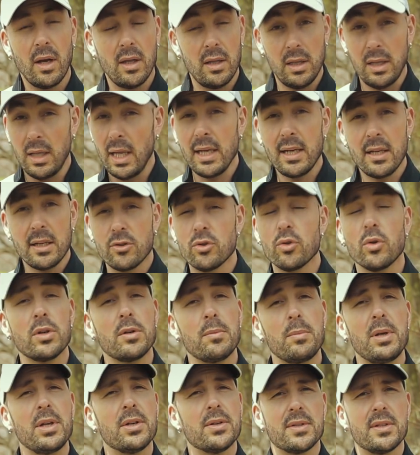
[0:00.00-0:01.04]
like
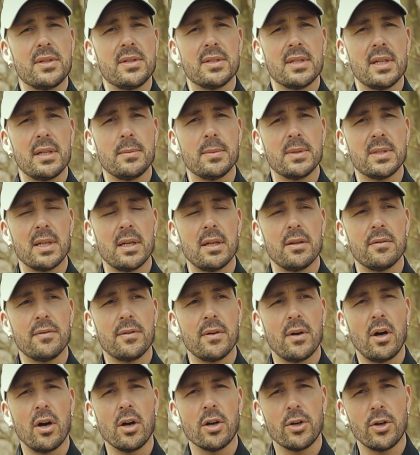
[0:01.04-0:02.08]
Jordan Peterson said himself,
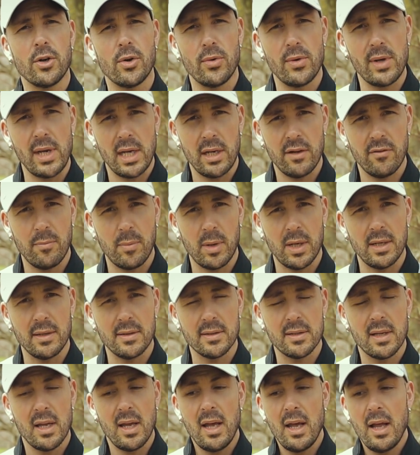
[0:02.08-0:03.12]
are creative
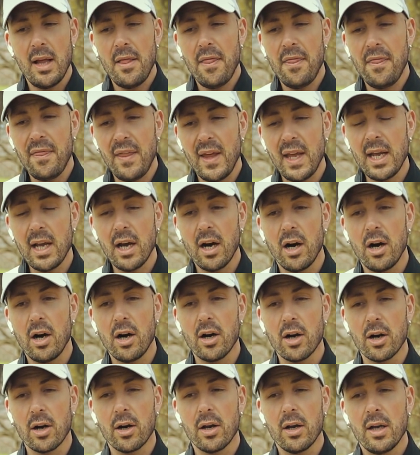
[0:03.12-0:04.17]
minds. They
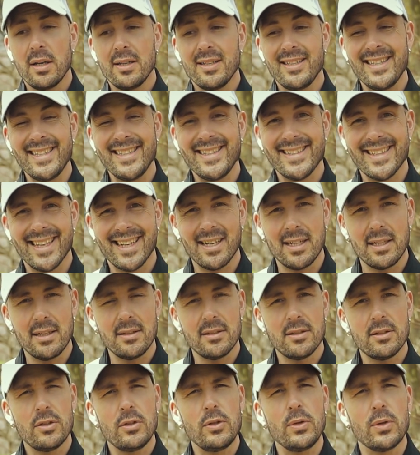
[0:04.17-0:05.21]
are
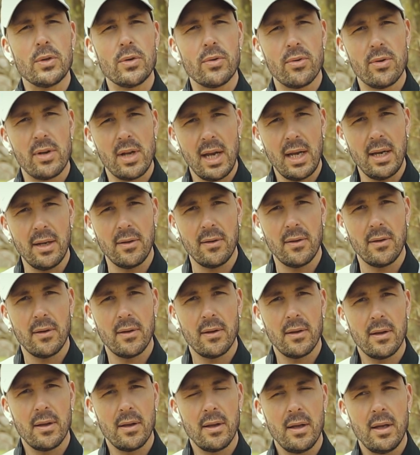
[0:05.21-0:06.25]
designed to create.
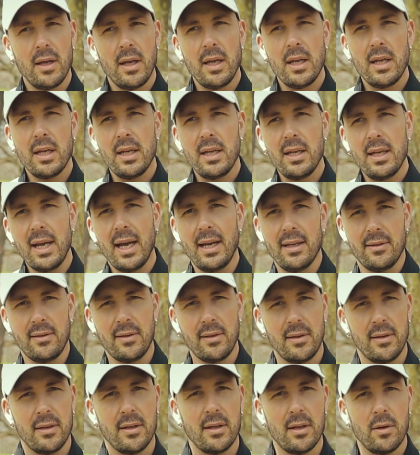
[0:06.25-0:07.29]

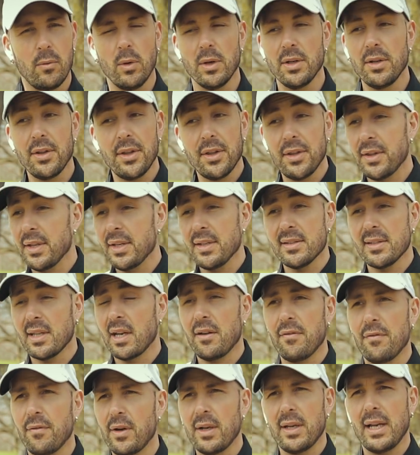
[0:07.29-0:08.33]
Yet, one of the things that
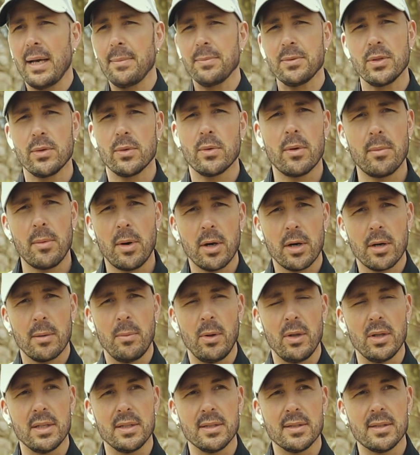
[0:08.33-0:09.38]
I find absolutely
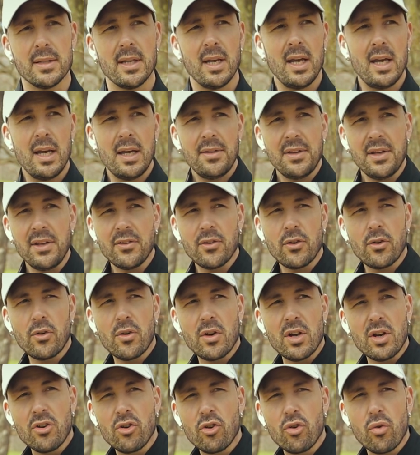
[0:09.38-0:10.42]
remarkable is these
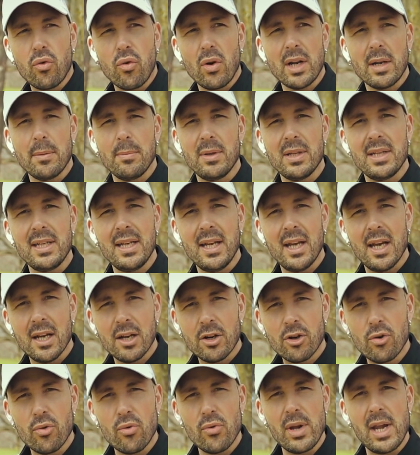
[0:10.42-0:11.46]
incredibly
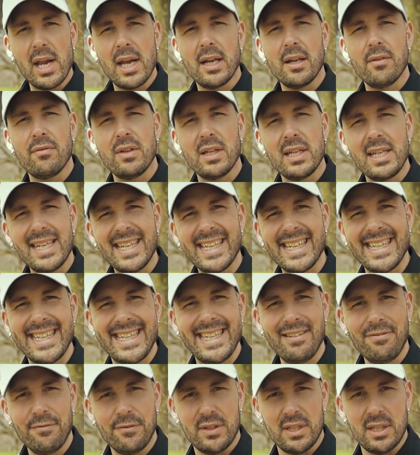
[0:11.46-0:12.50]
creatively
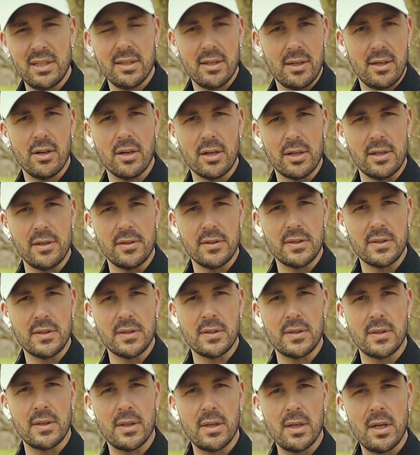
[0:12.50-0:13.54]
gifted
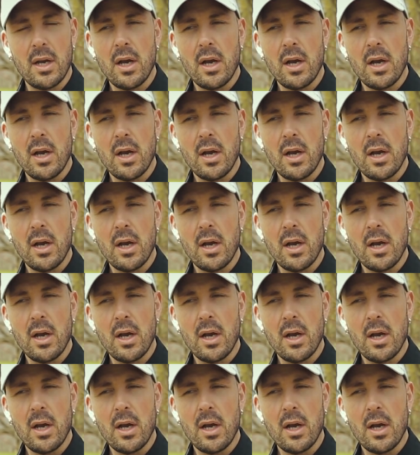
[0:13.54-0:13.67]
artists